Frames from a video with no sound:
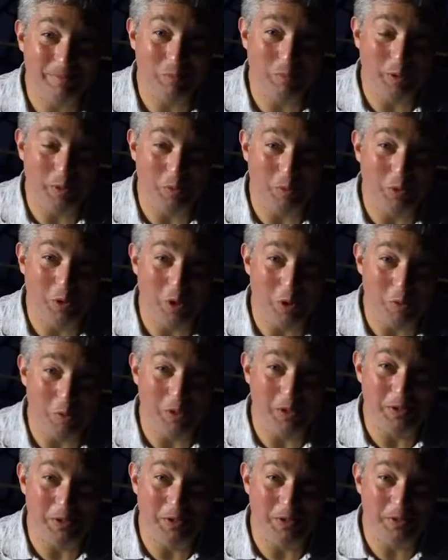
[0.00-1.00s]
we will
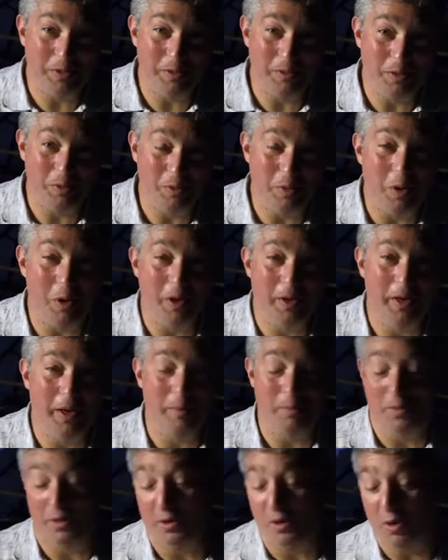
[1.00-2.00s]
always do our
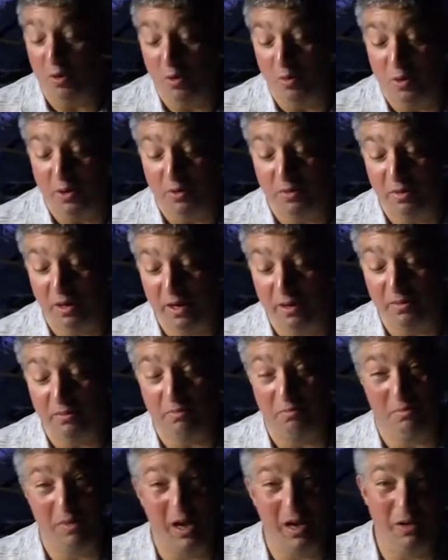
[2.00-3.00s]
attempt to go and, and,
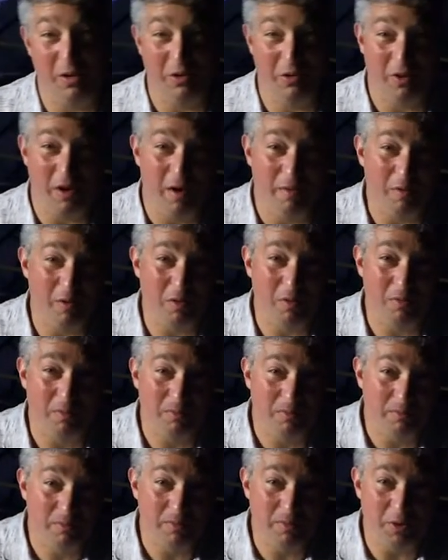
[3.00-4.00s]
and discover,
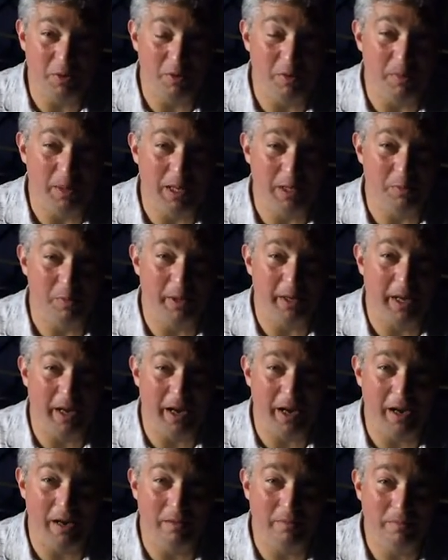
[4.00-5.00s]
do the best we
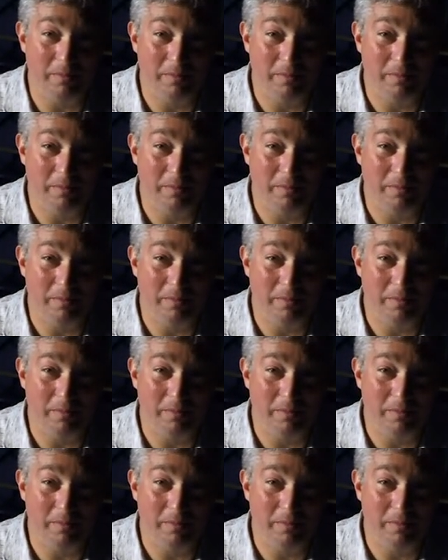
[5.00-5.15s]
can.